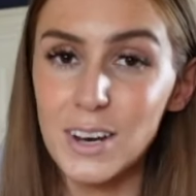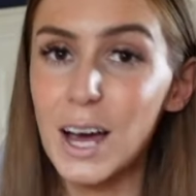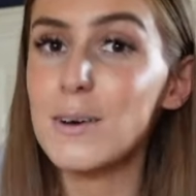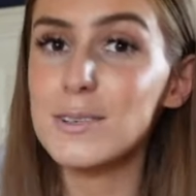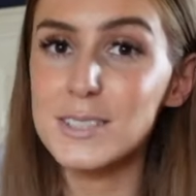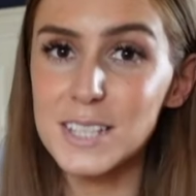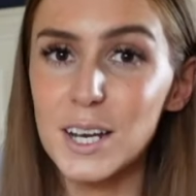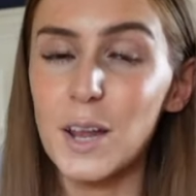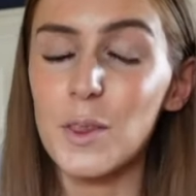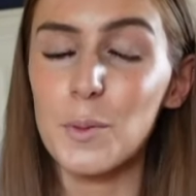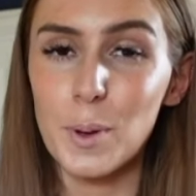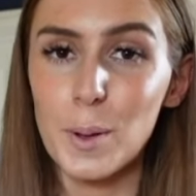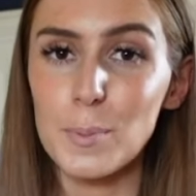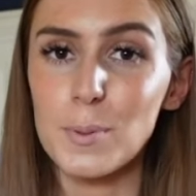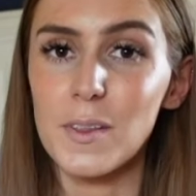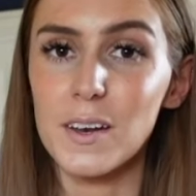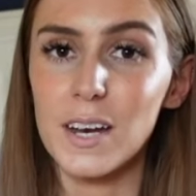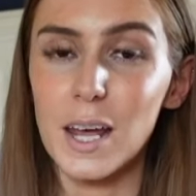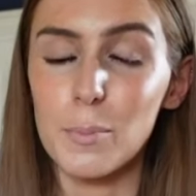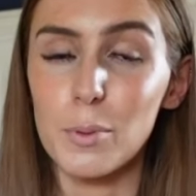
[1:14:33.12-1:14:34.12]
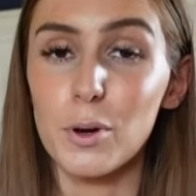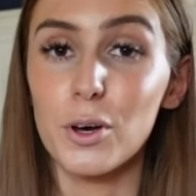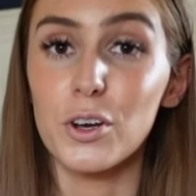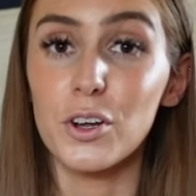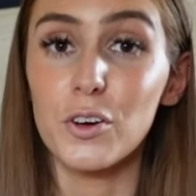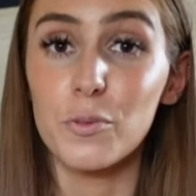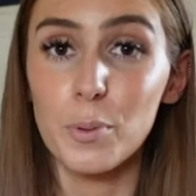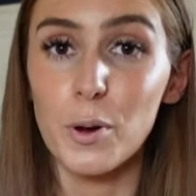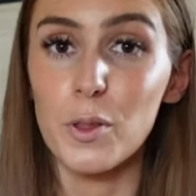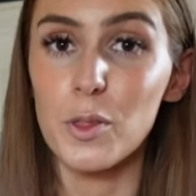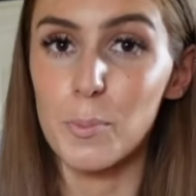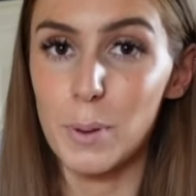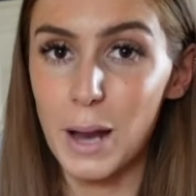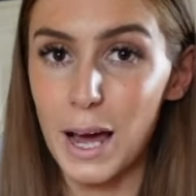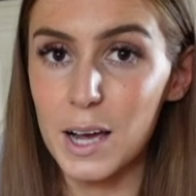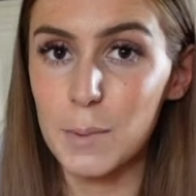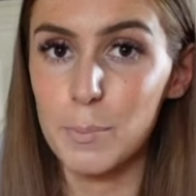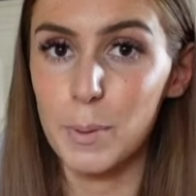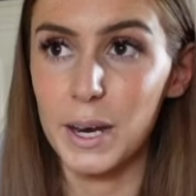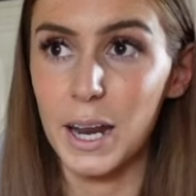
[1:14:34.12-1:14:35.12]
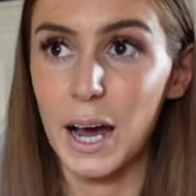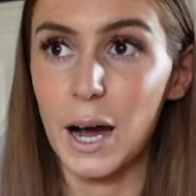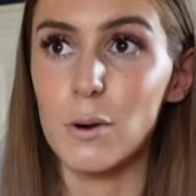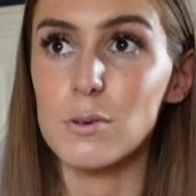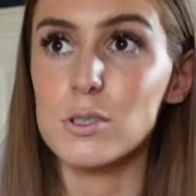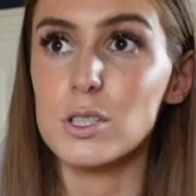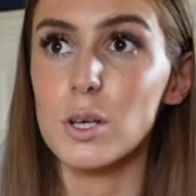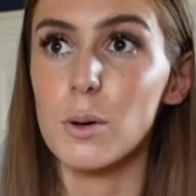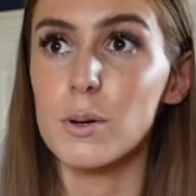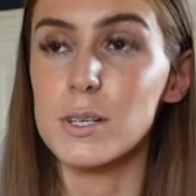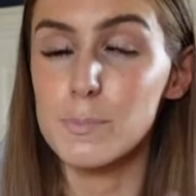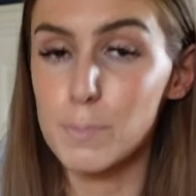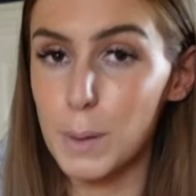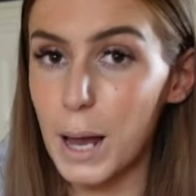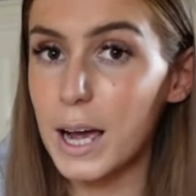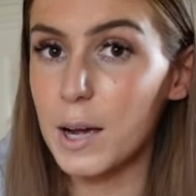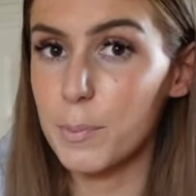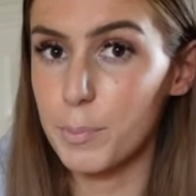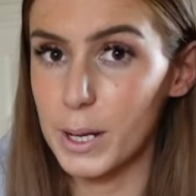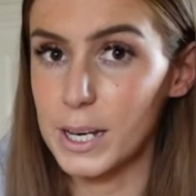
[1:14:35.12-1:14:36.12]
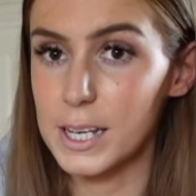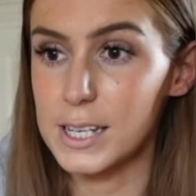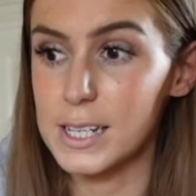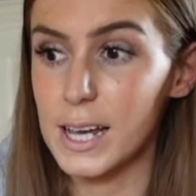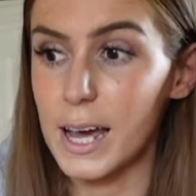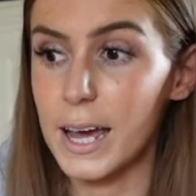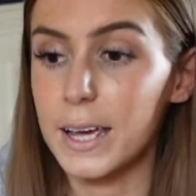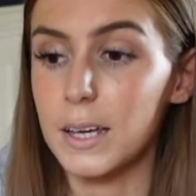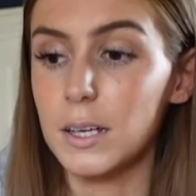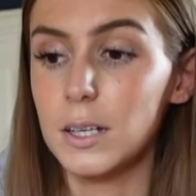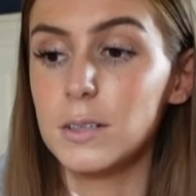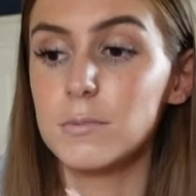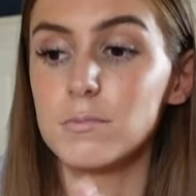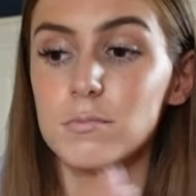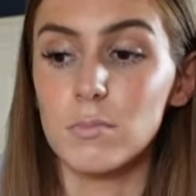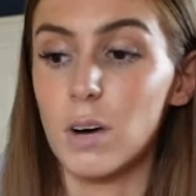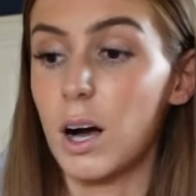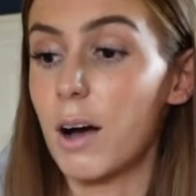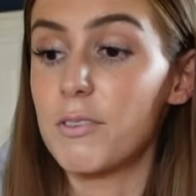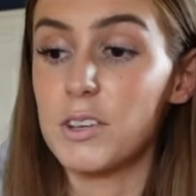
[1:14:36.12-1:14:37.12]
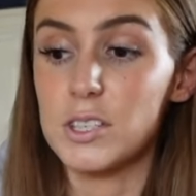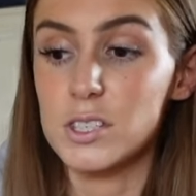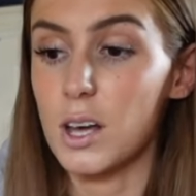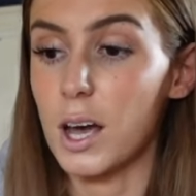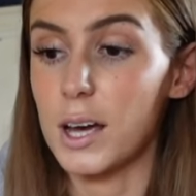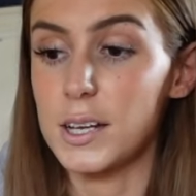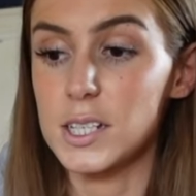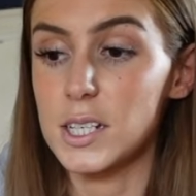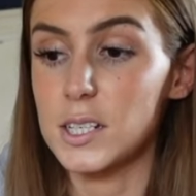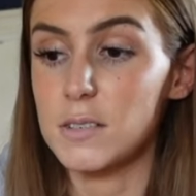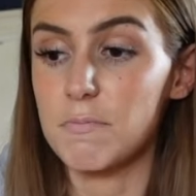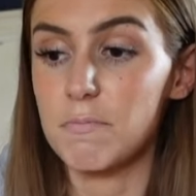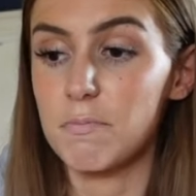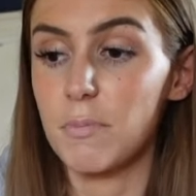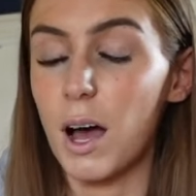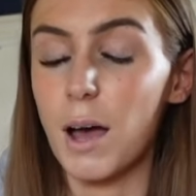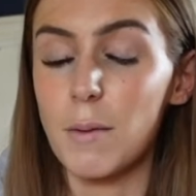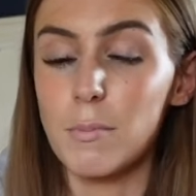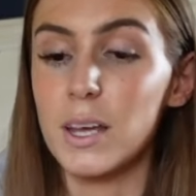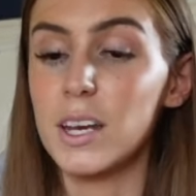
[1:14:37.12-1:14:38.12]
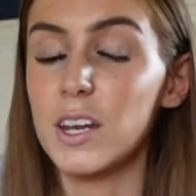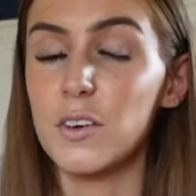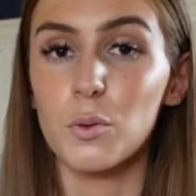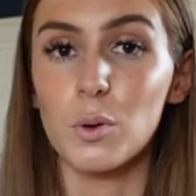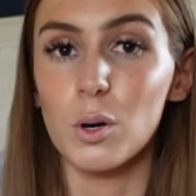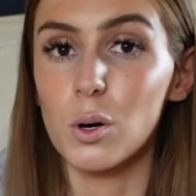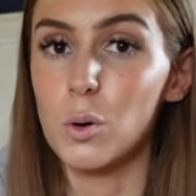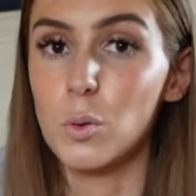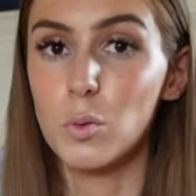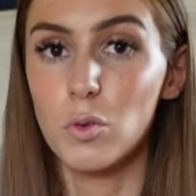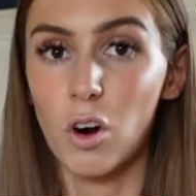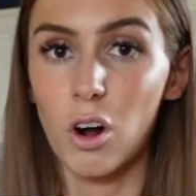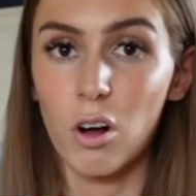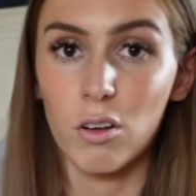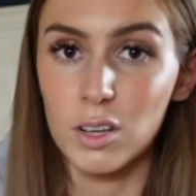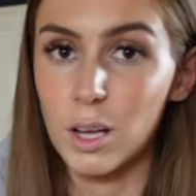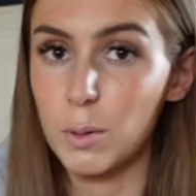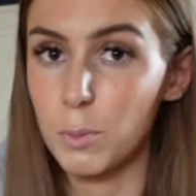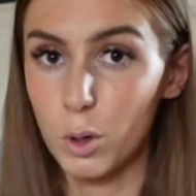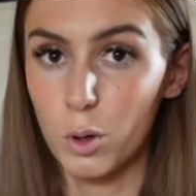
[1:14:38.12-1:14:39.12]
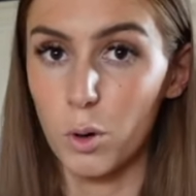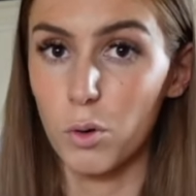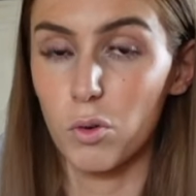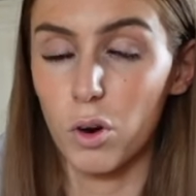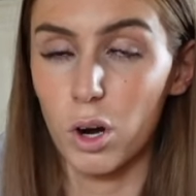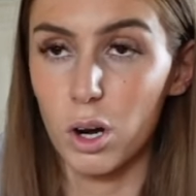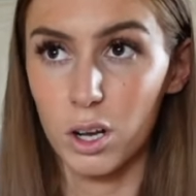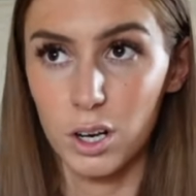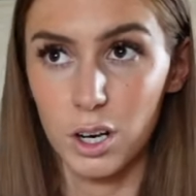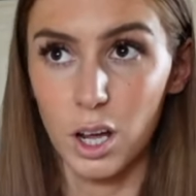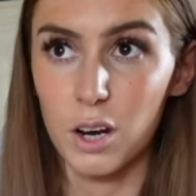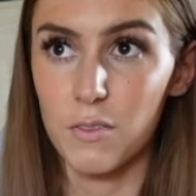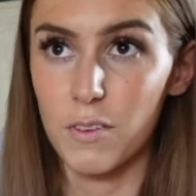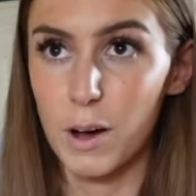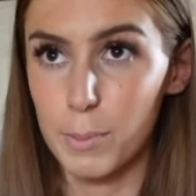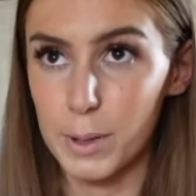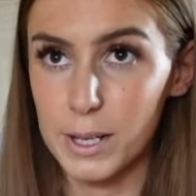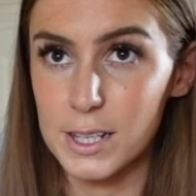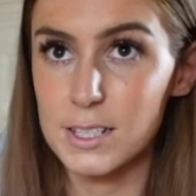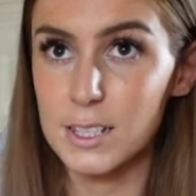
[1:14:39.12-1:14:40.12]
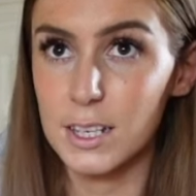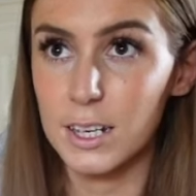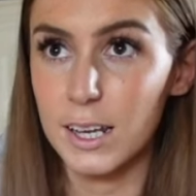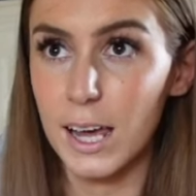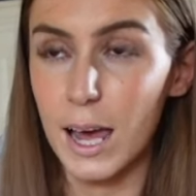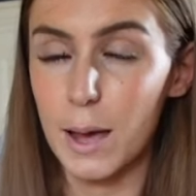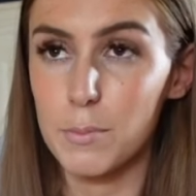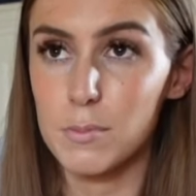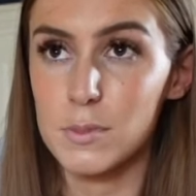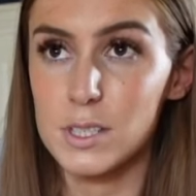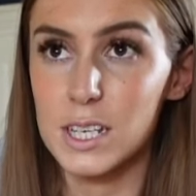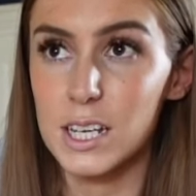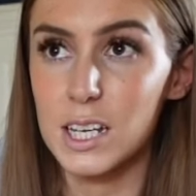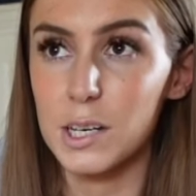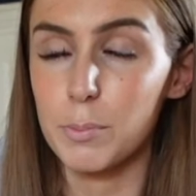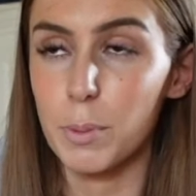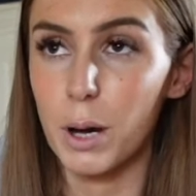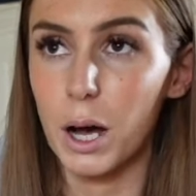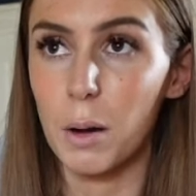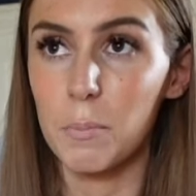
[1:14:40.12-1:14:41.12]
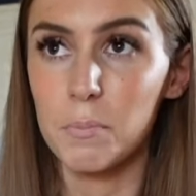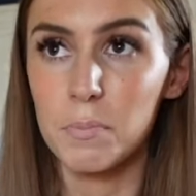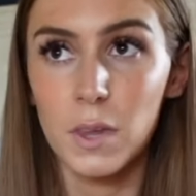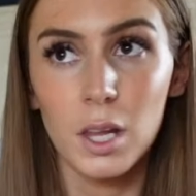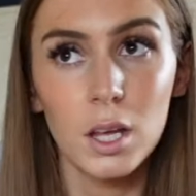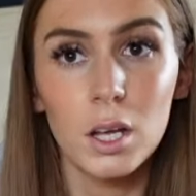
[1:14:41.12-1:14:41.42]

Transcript: now seen other people in the neighbourhood have put the black bin out. So it's black bin day, I've decided. I mean, if we're all wrong, then we're all wrong and none of our bins are going to get emptied. But